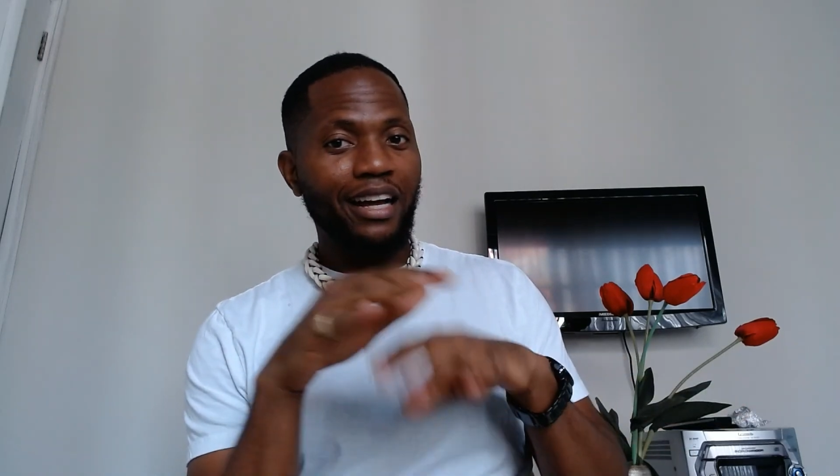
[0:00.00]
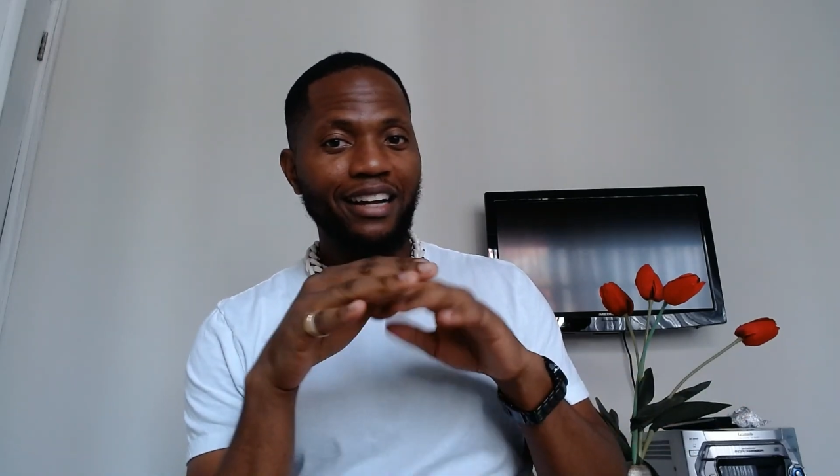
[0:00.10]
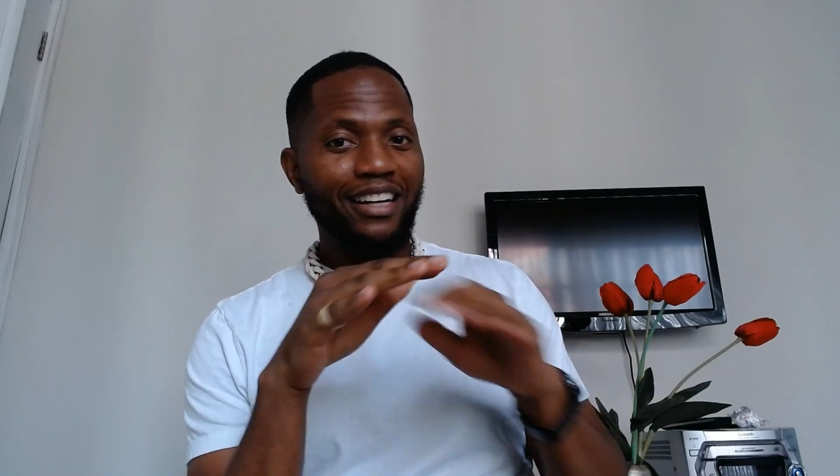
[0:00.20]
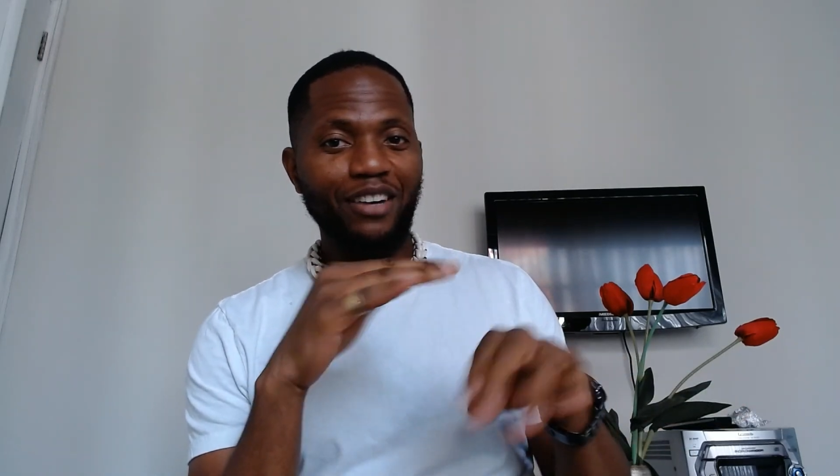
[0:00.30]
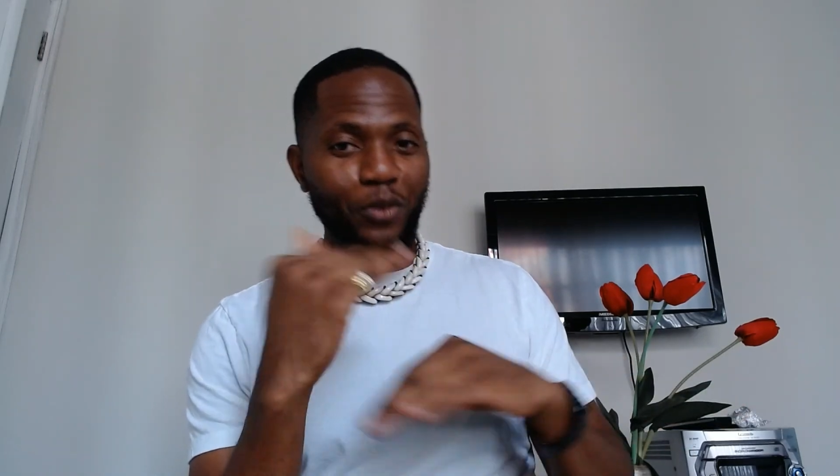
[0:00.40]

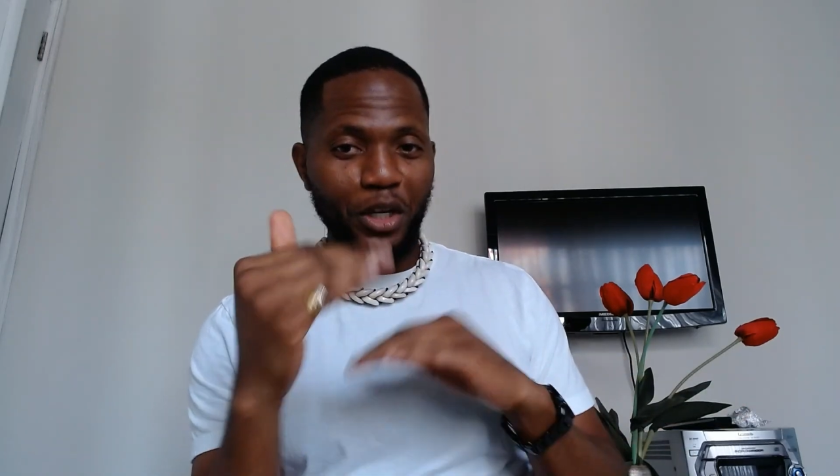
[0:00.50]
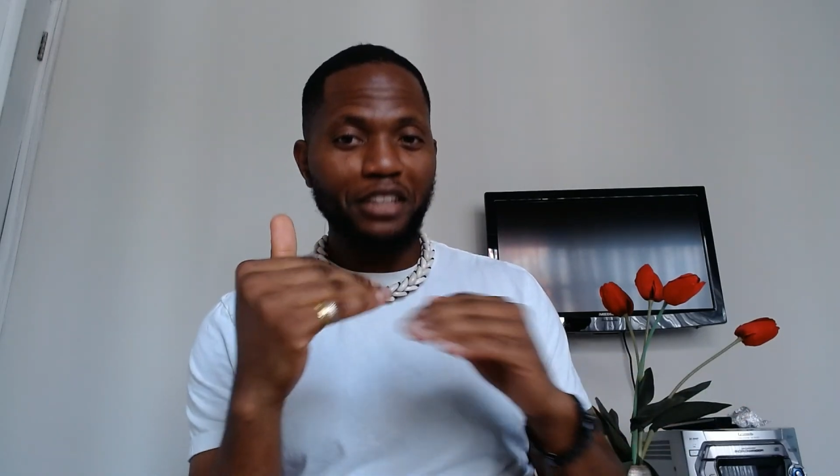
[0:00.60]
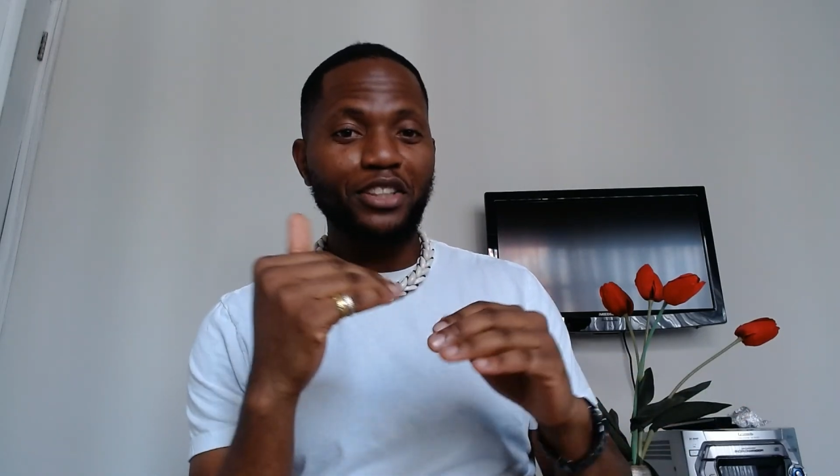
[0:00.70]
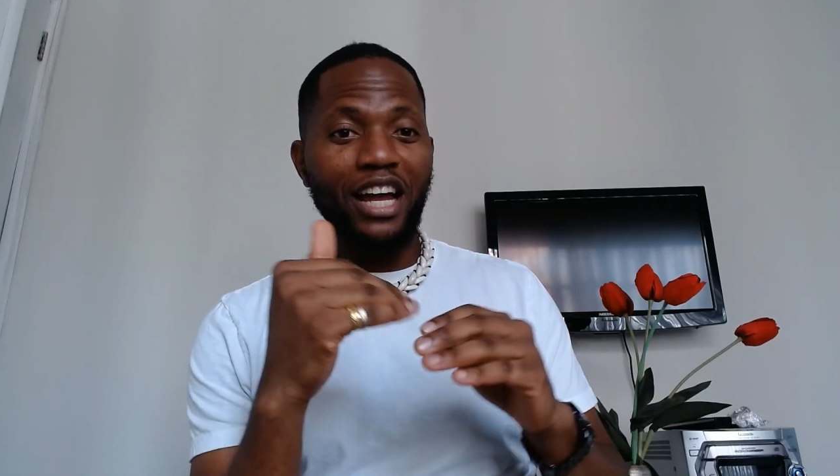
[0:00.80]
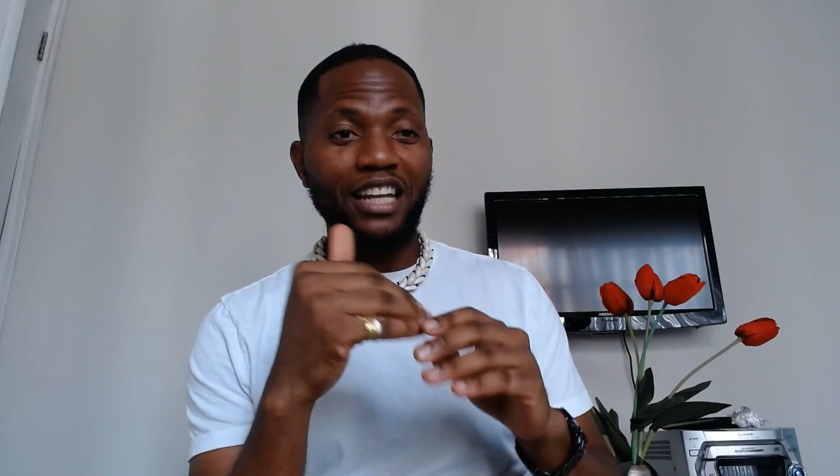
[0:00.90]
we'll get to
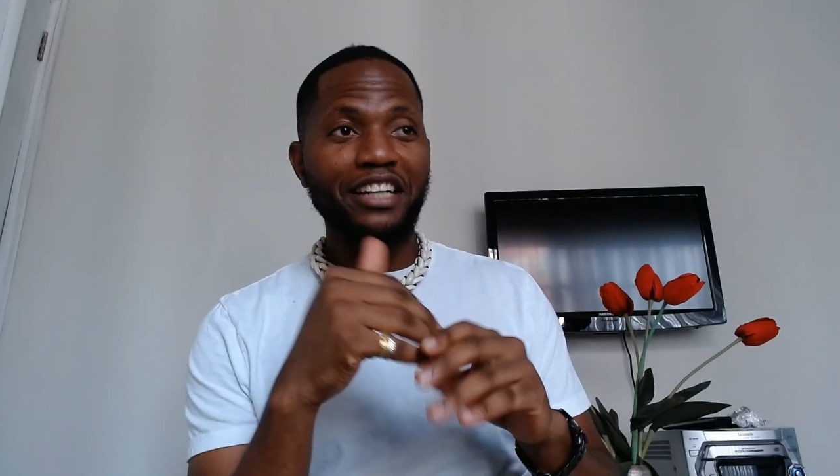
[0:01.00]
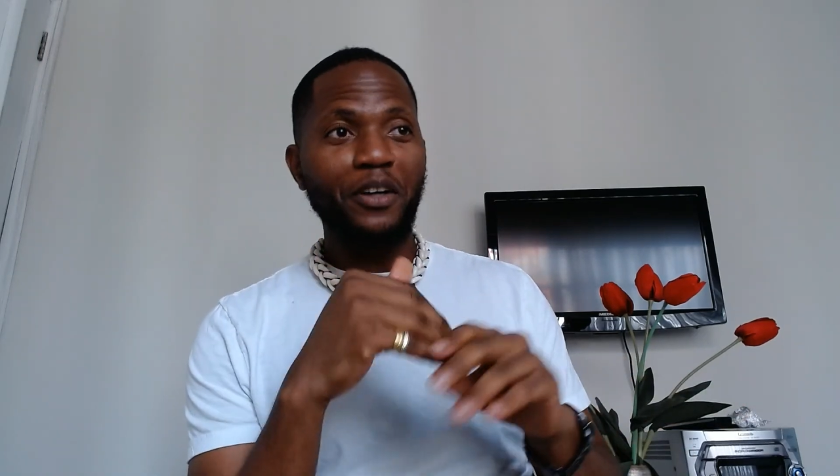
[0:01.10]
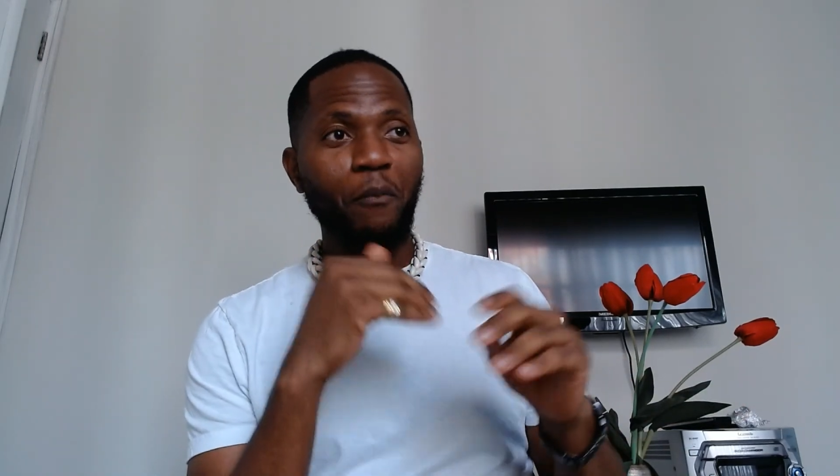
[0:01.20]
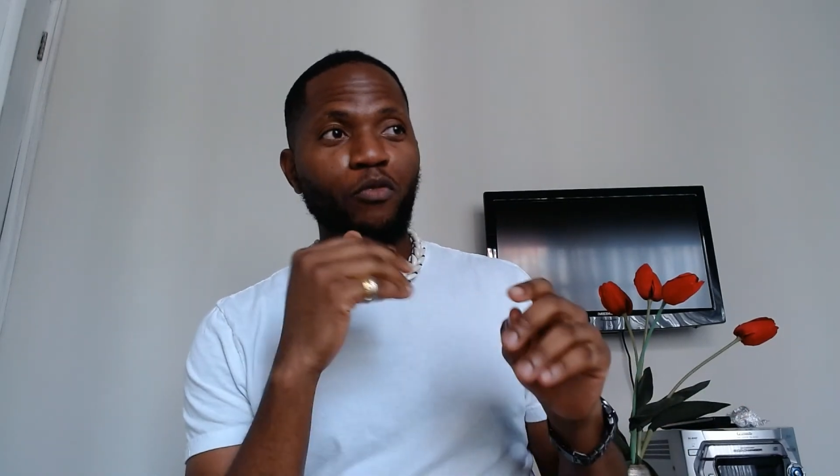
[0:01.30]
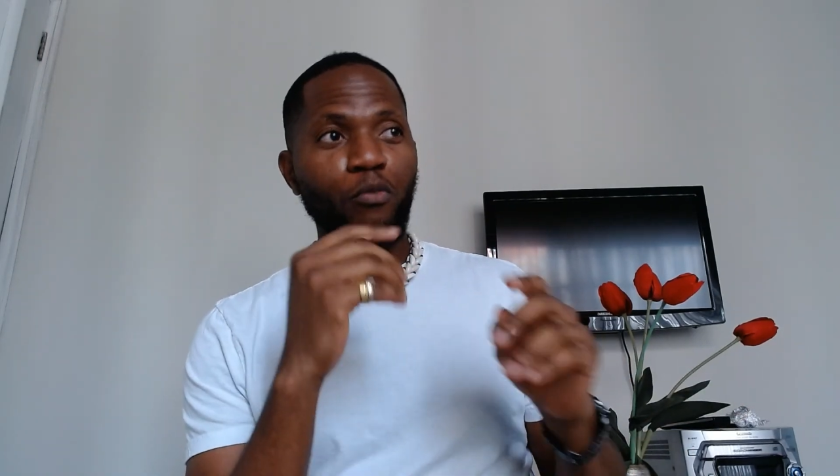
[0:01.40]
that later.
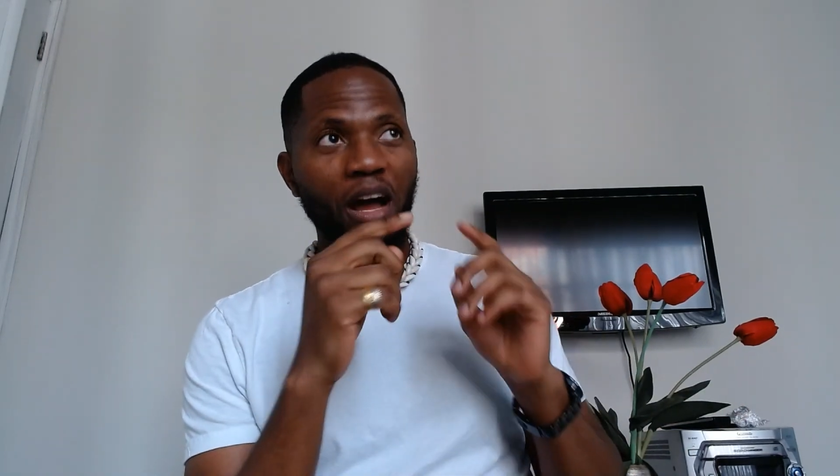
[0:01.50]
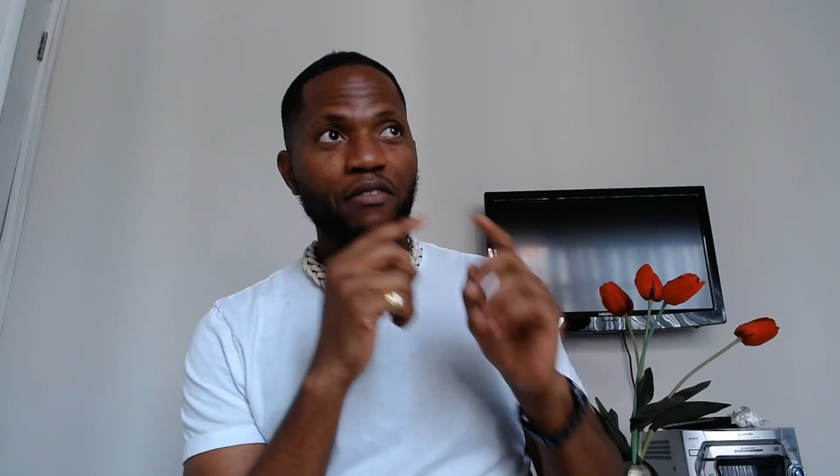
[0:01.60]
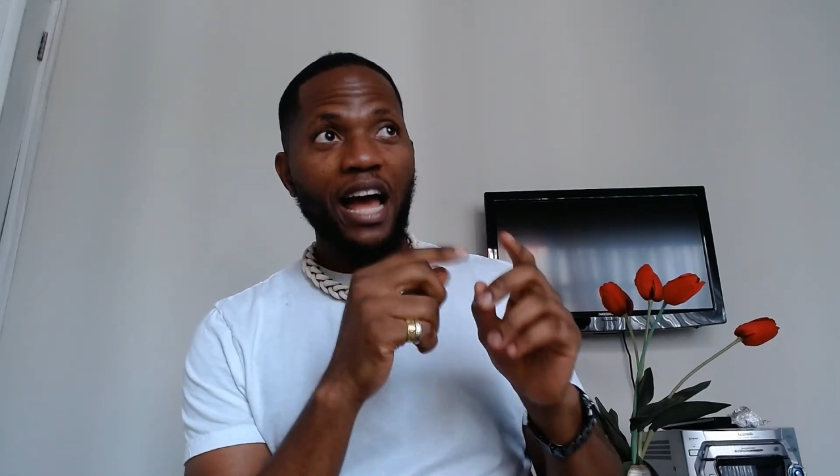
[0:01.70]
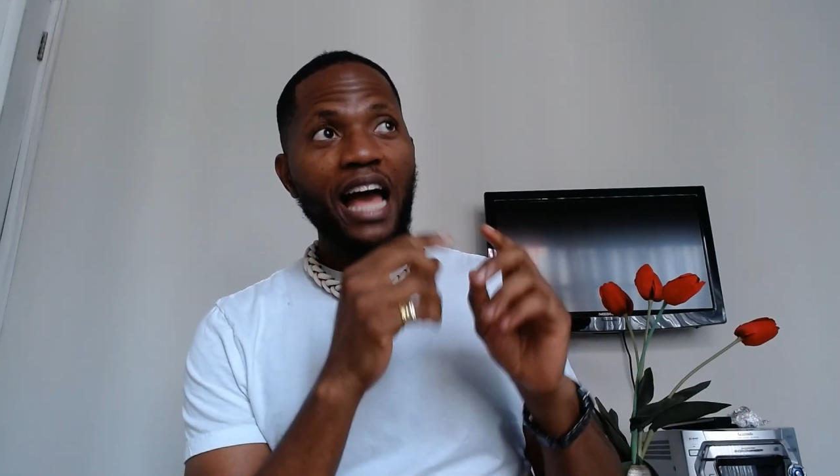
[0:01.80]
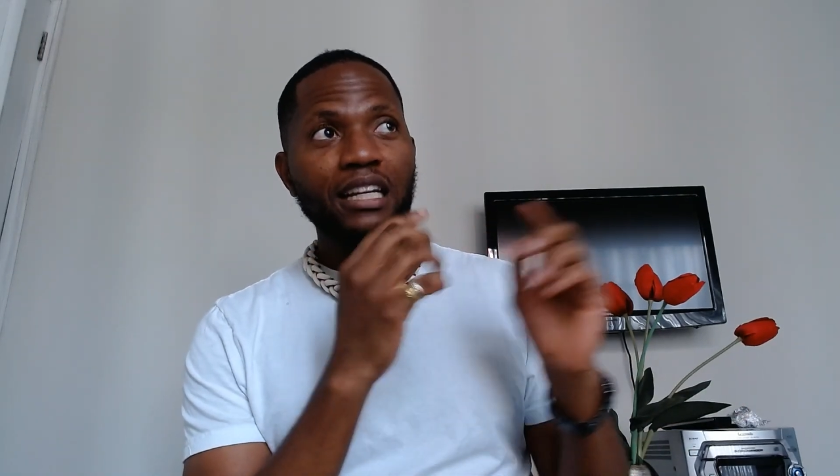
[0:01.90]
But I've
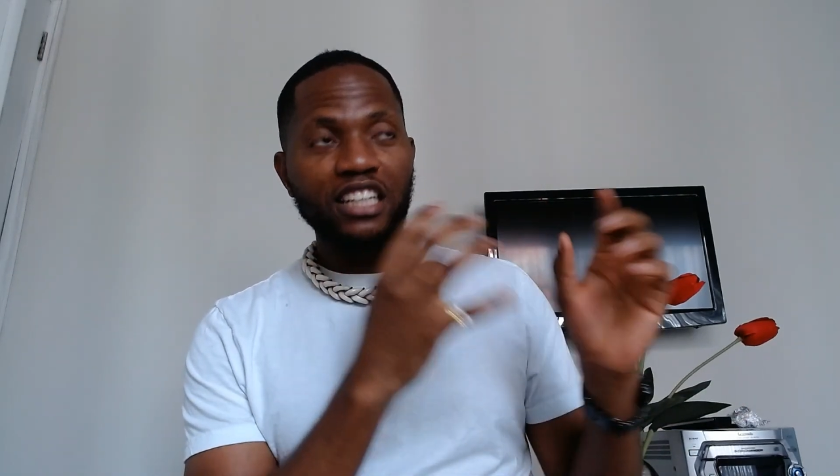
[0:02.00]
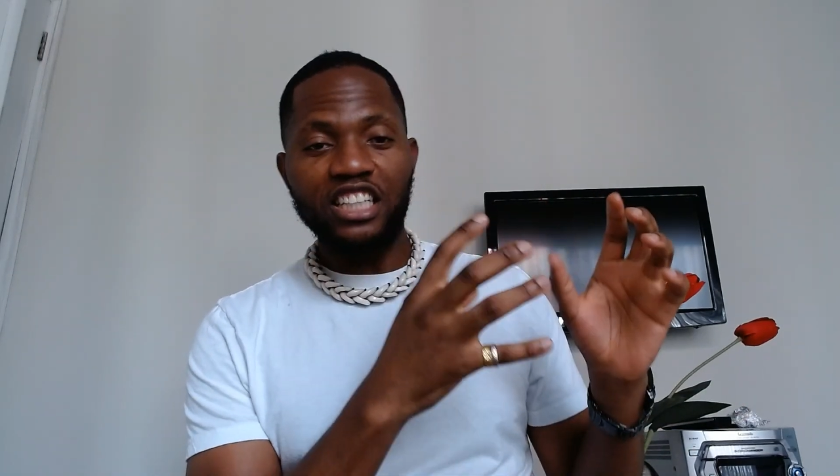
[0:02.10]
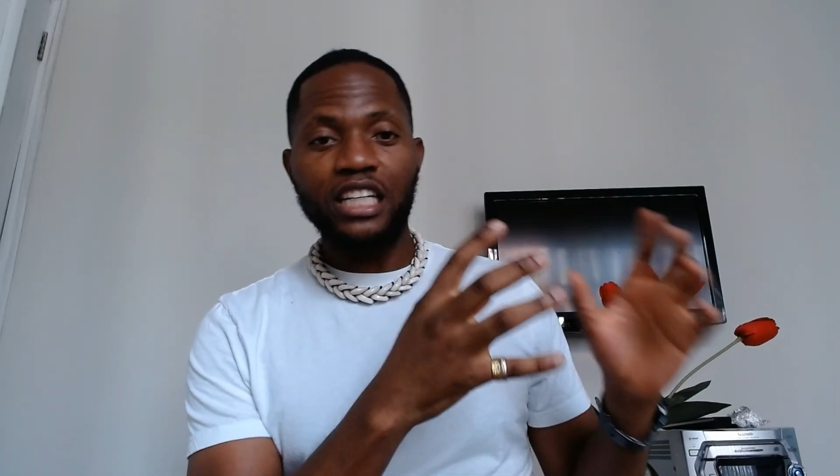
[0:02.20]
had Ghanaian